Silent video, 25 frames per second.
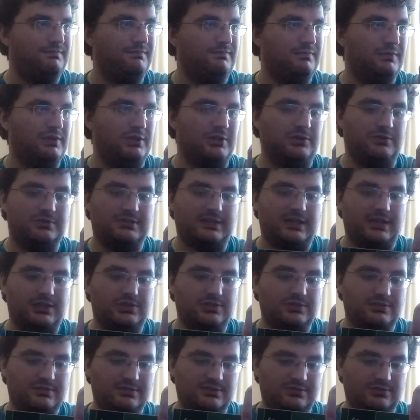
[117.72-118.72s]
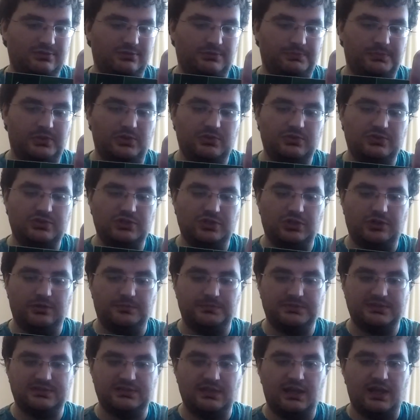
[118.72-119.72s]
news agents or
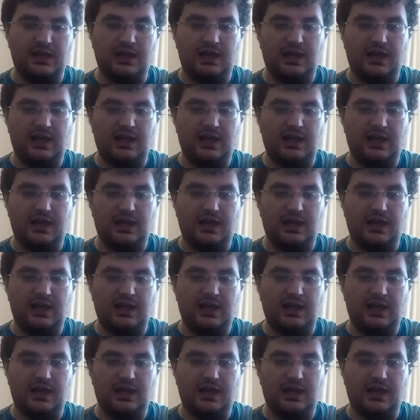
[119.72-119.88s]
bookshops.